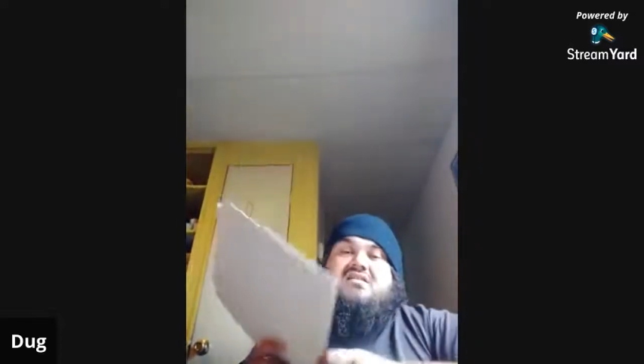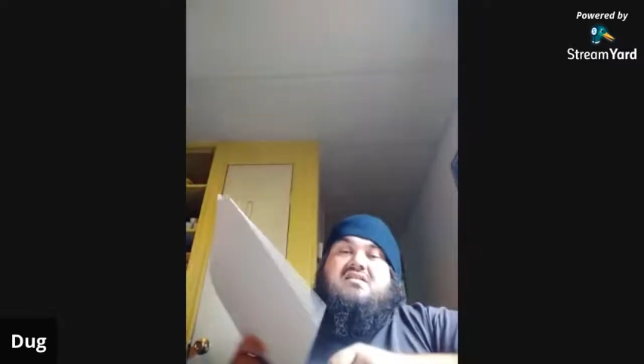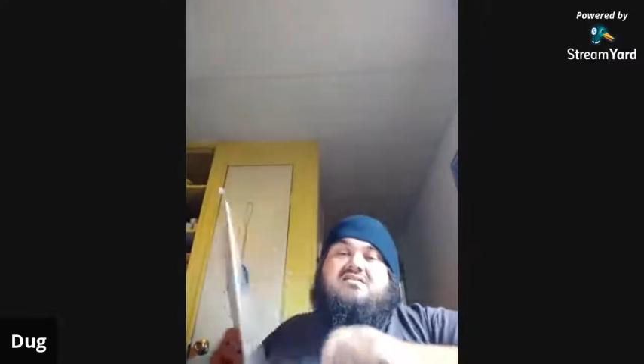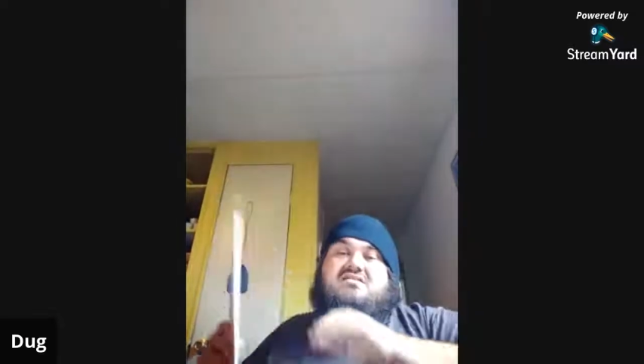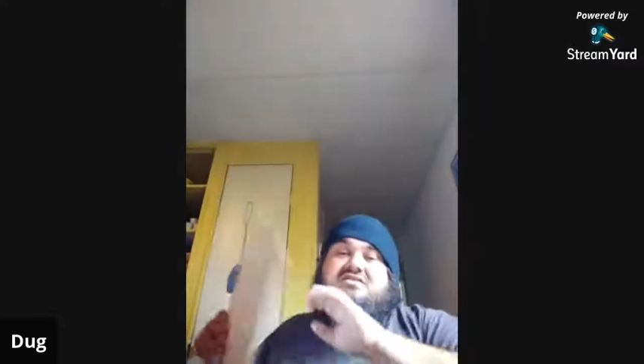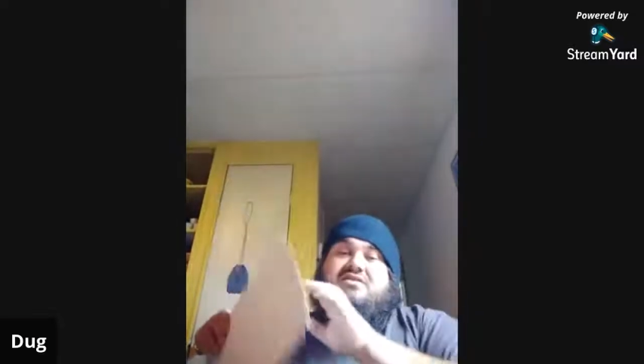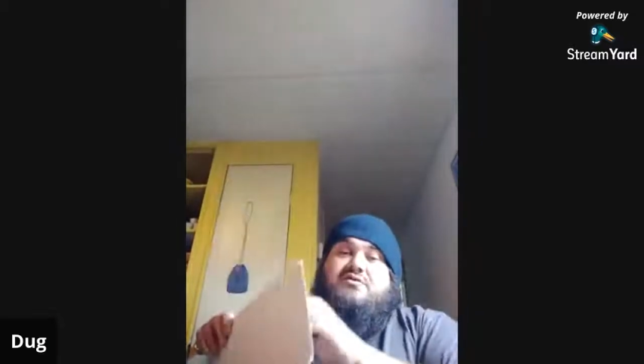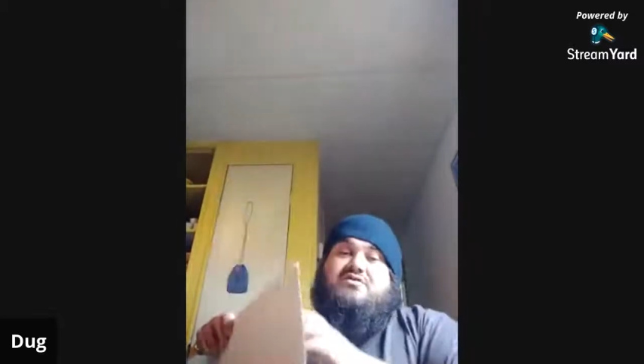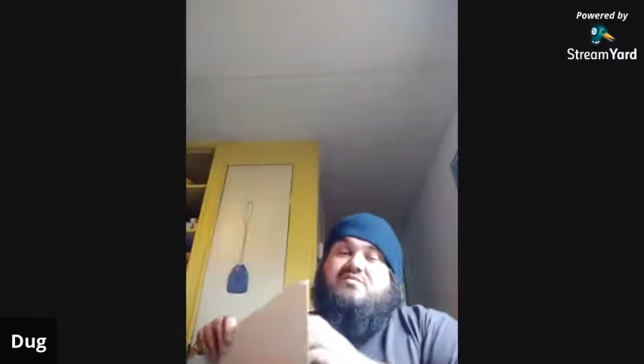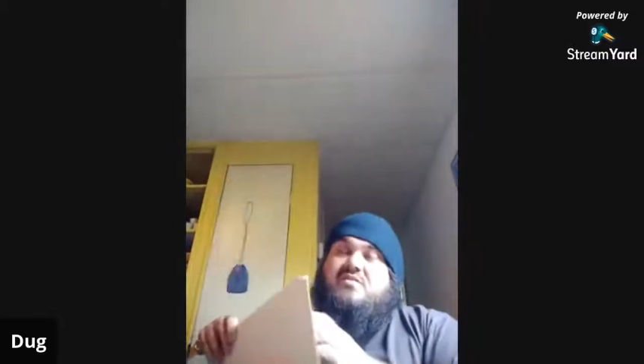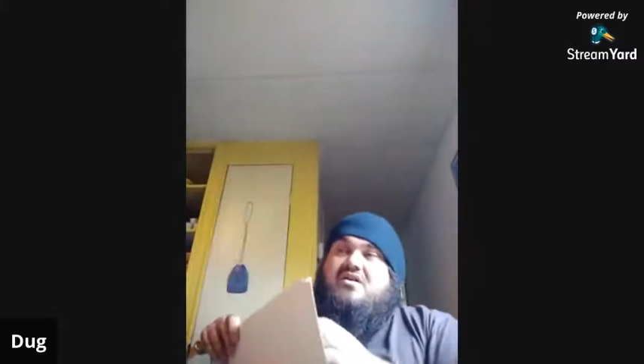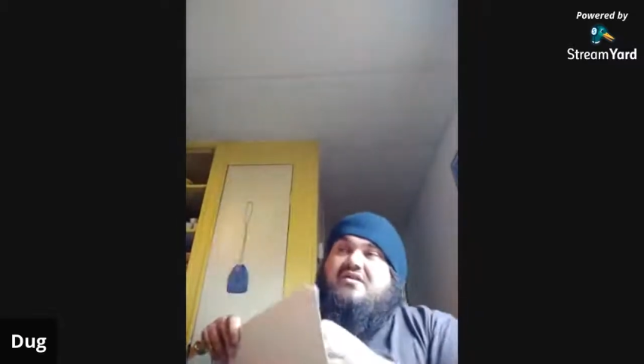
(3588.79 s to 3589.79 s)
because it's too
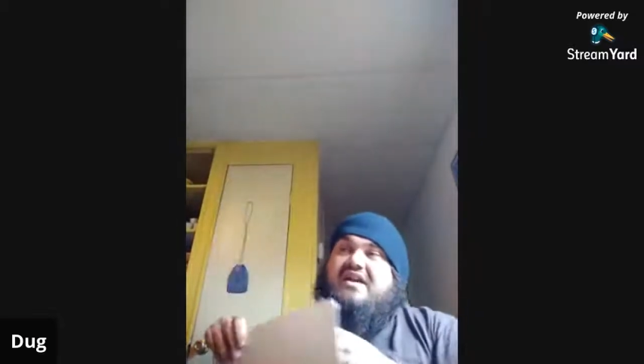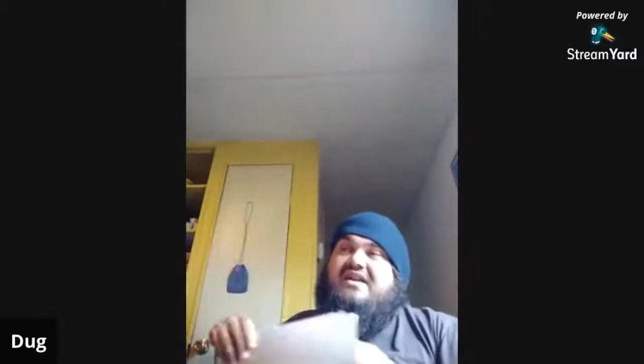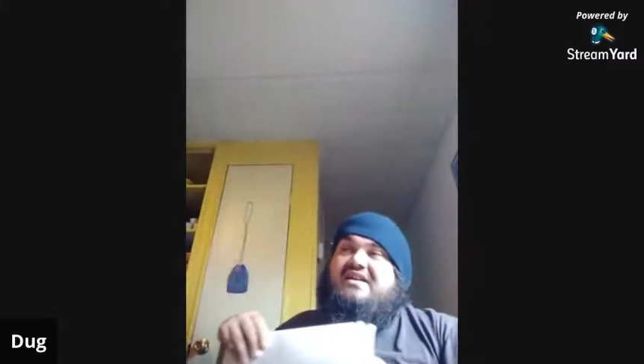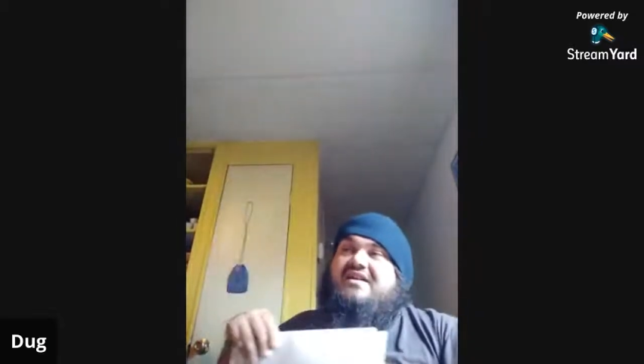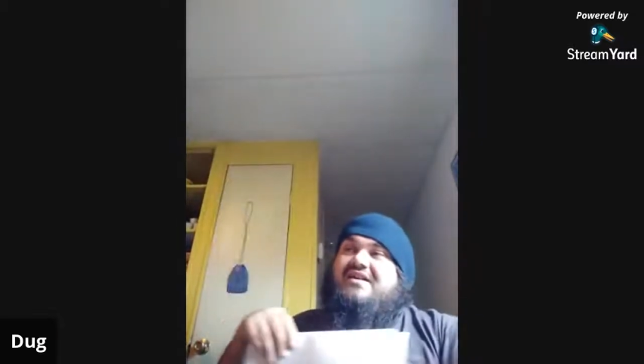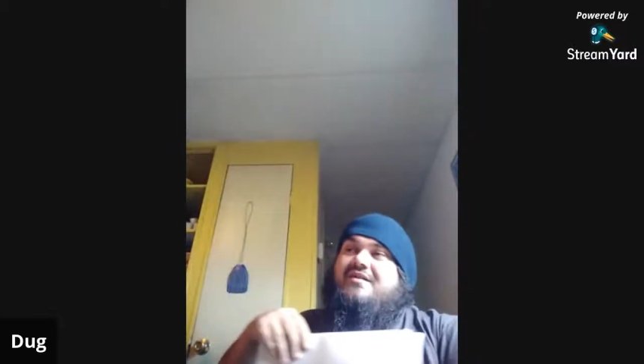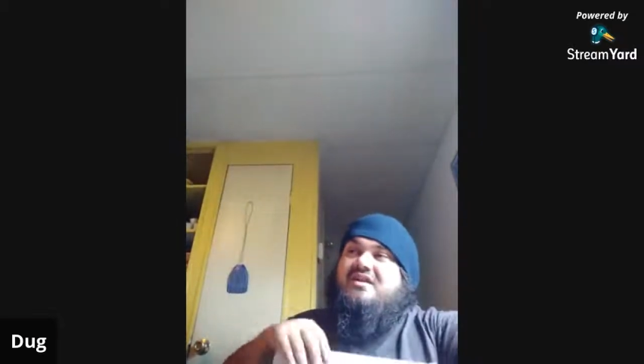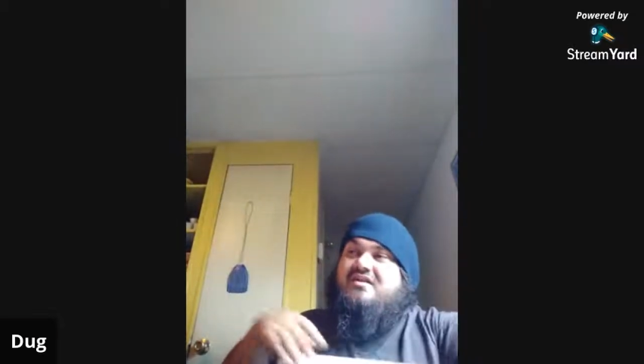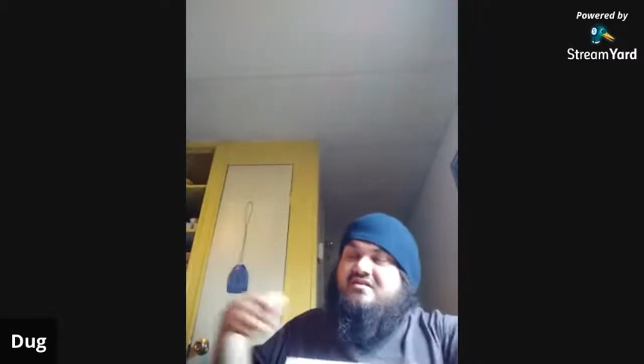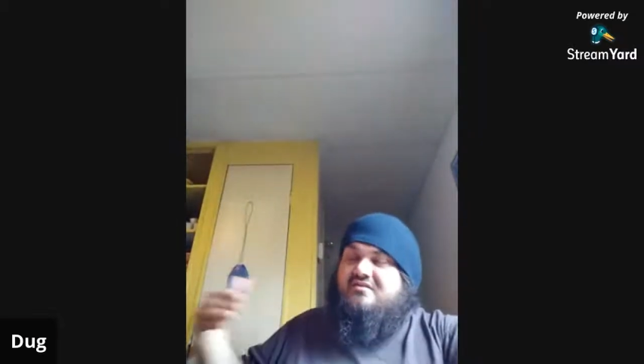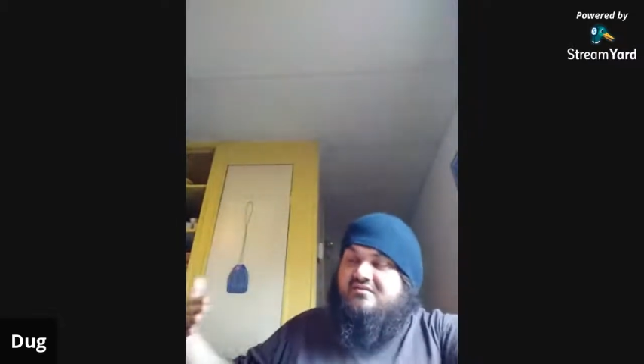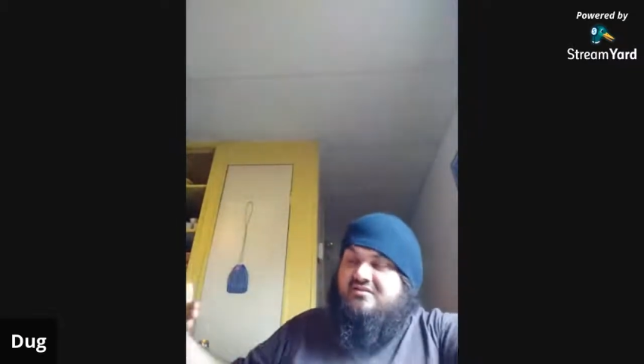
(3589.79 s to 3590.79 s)
small. He can come
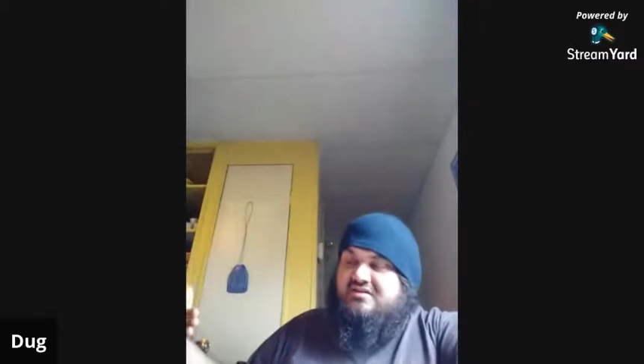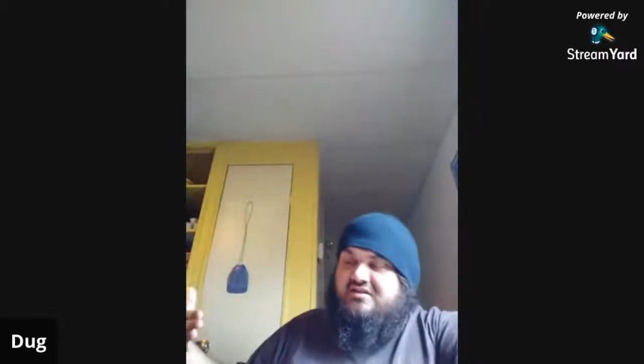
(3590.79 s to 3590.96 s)
in